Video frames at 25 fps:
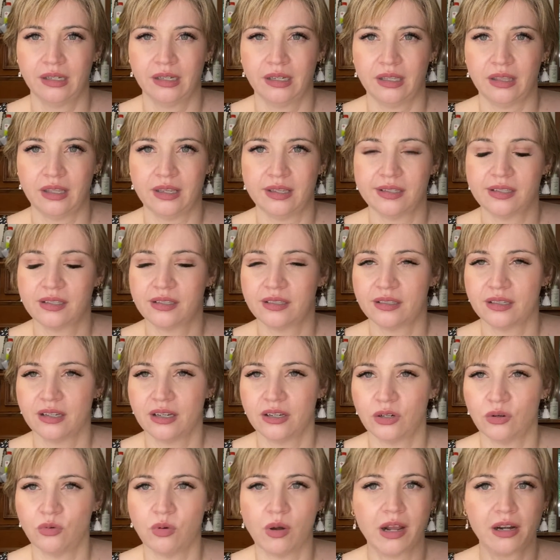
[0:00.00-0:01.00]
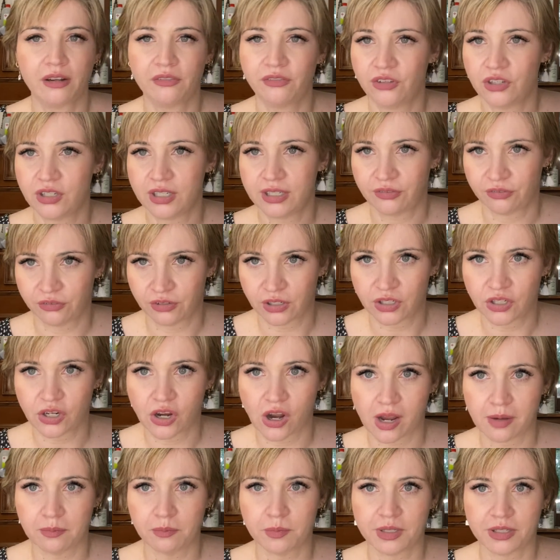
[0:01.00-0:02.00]
There's quite a few different
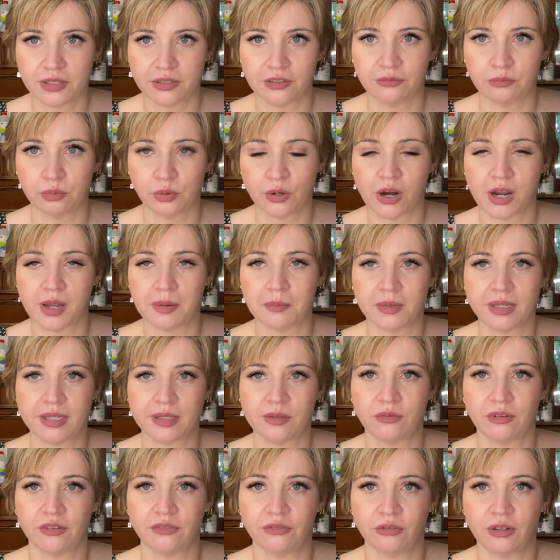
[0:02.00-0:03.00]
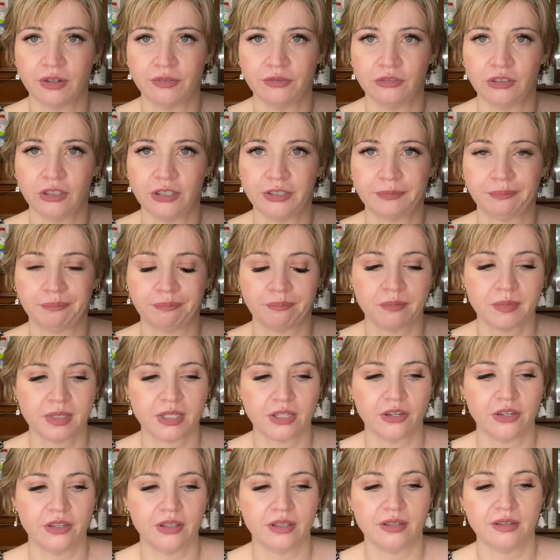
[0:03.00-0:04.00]
types of primers with Revlon,
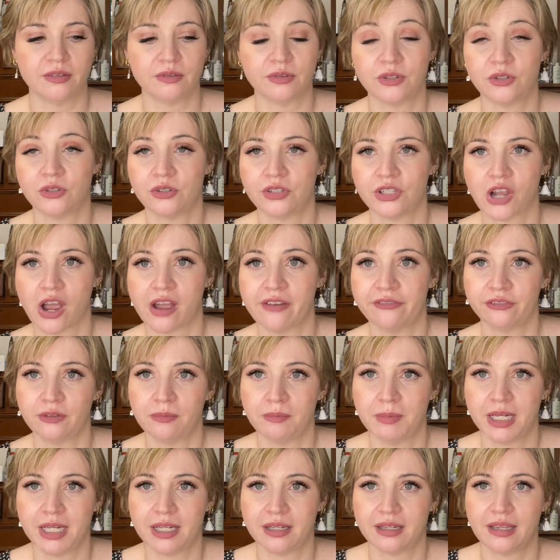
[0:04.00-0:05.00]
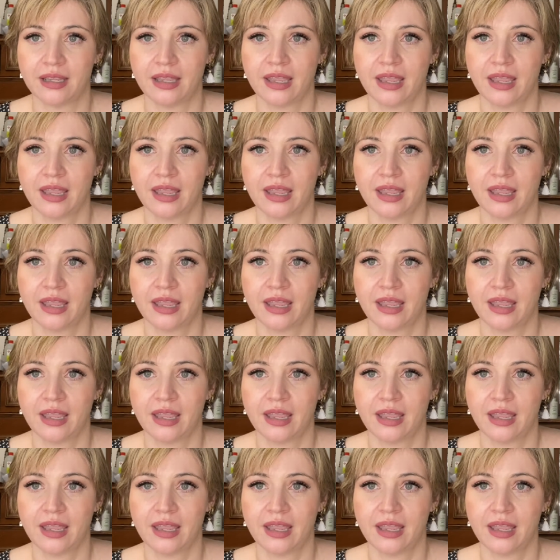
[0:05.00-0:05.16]
so this is a good time for me